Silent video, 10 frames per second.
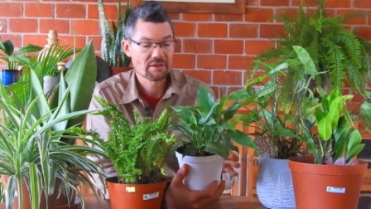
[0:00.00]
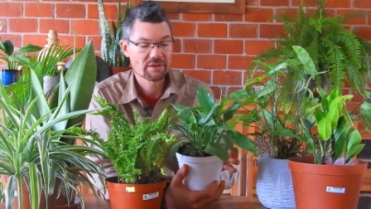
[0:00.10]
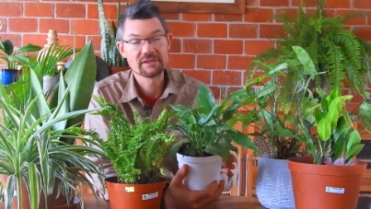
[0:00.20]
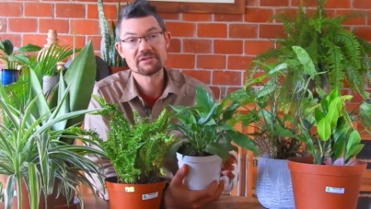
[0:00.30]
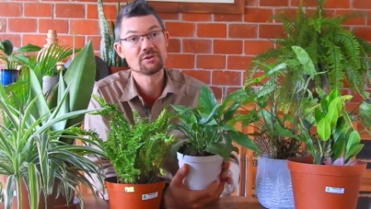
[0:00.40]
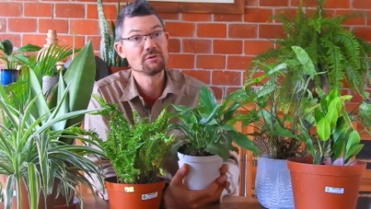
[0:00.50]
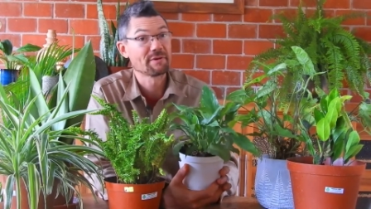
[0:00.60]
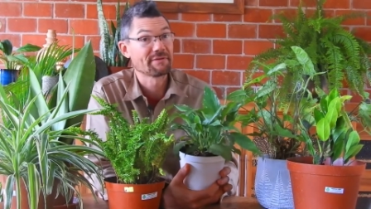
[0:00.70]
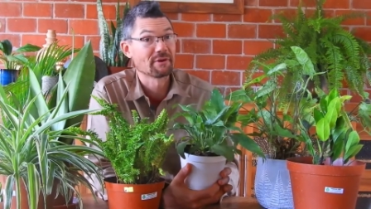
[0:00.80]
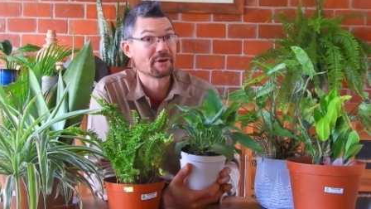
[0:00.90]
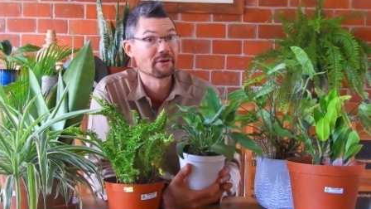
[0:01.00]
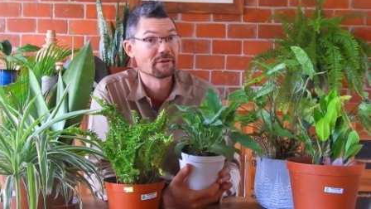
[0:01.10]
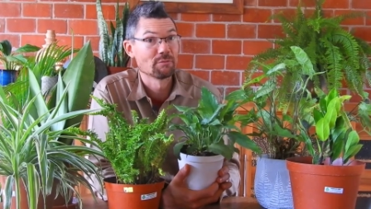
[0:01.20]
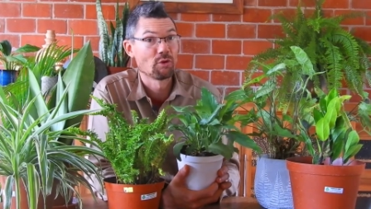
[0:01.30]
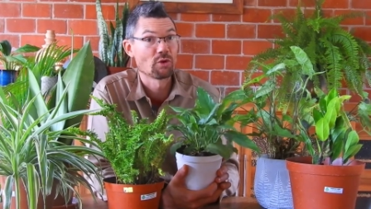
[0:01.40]
These do
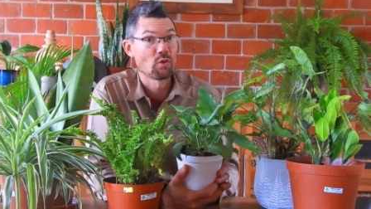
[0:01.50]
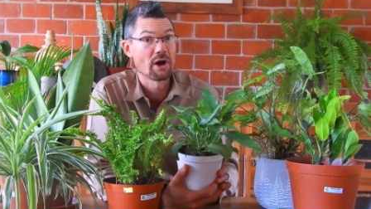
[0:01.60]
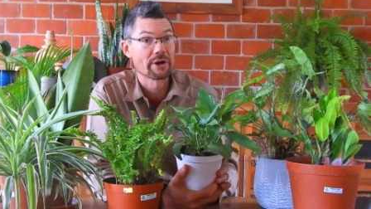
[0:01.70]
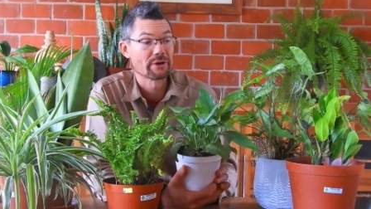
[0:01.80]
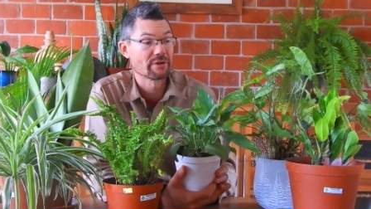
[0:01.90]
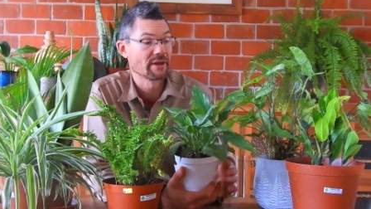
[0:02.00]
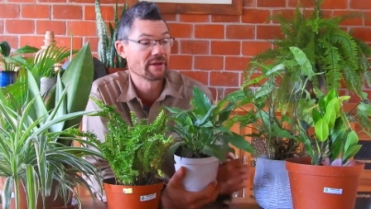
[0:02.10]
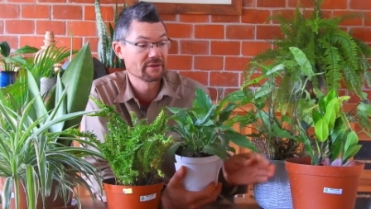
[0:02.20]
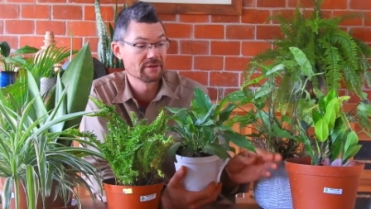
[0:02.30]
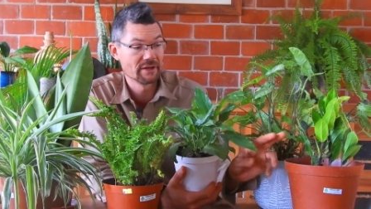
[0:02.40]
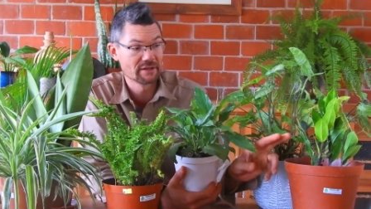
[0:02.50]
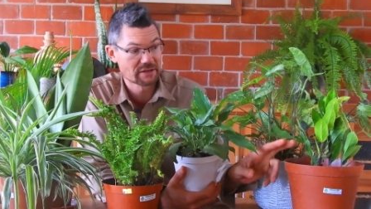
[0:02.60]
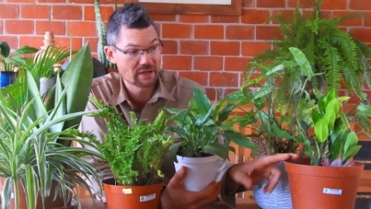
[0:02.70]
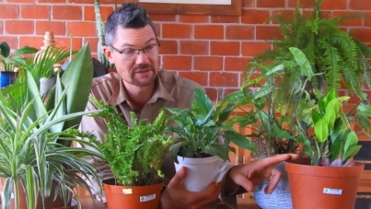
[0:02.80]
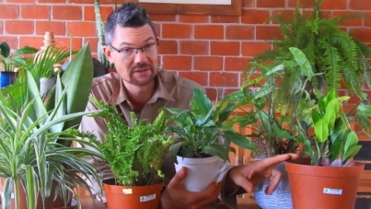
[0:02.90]
prefer more water than
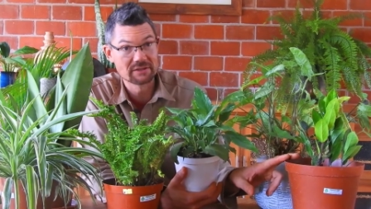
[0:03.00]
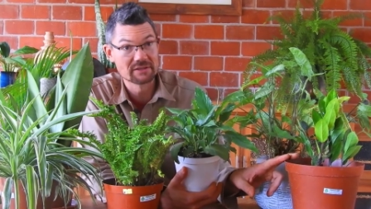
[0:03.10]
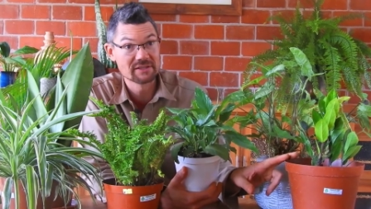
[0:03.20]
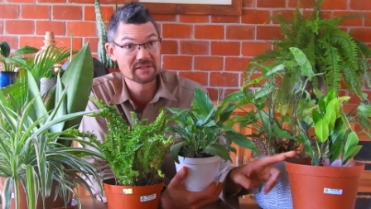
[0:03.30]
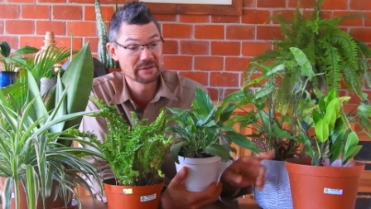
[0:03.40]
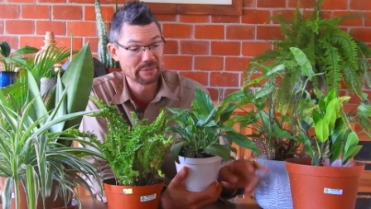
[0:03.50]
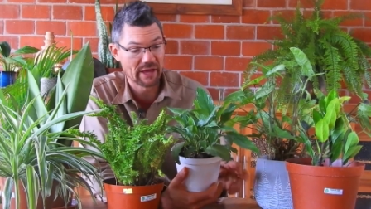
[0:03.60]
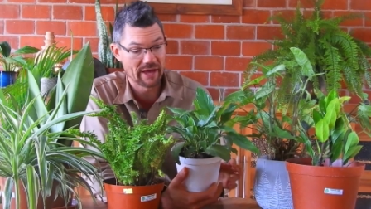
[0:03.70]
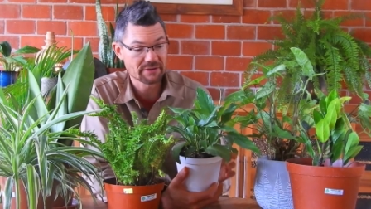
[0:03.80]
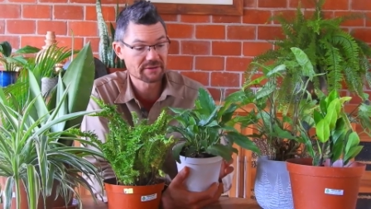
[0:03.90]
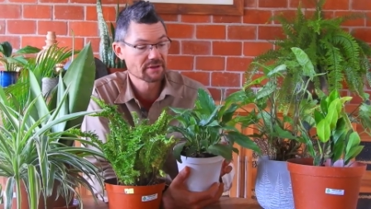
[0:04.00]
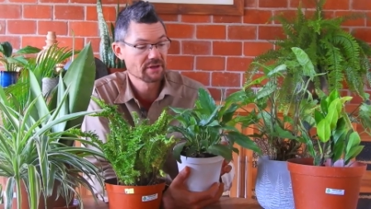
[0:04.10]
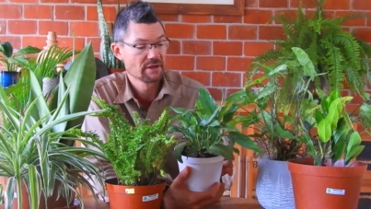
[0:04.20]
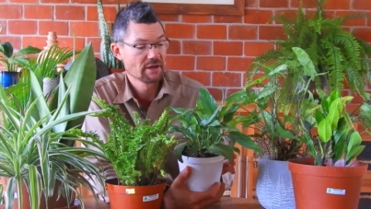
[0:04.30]
its cousin, the ZZ plant,